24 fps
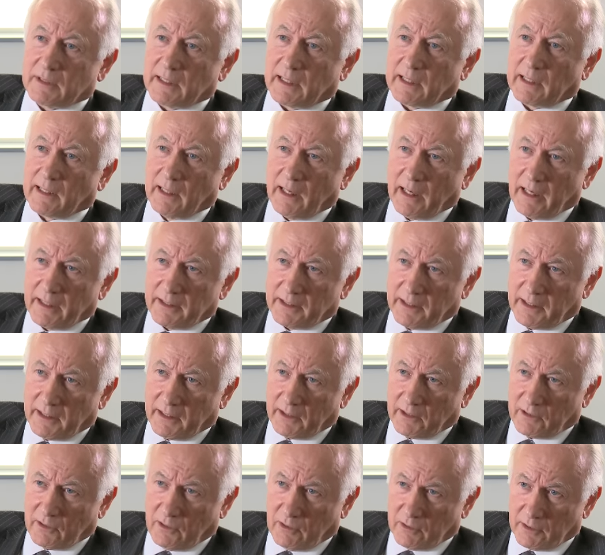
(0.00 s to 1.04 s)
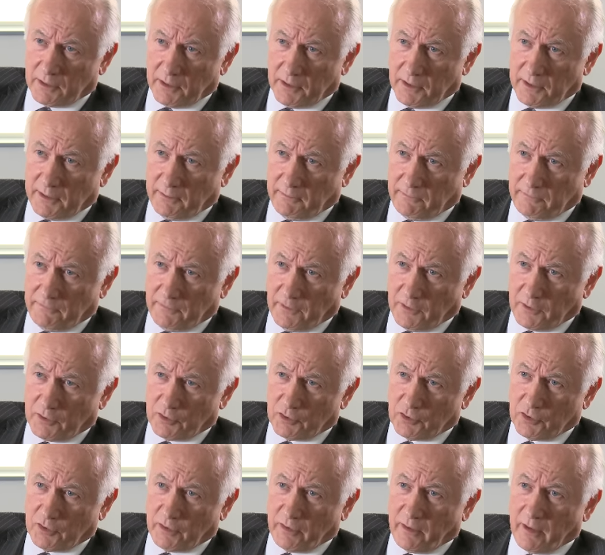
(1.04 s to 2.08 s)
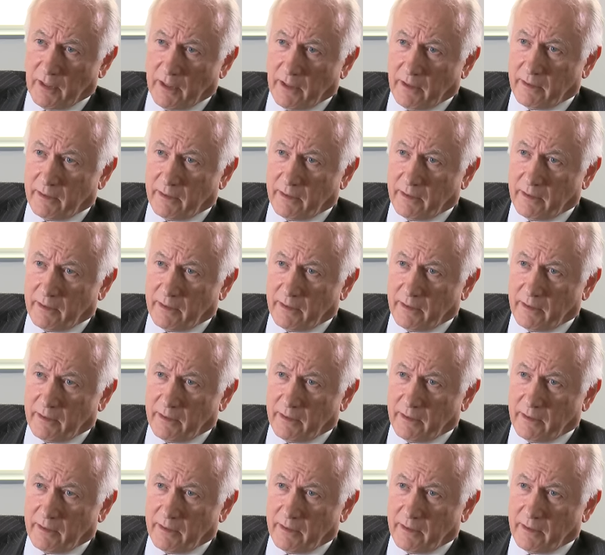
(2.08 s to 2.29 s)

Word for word: declining cognitive function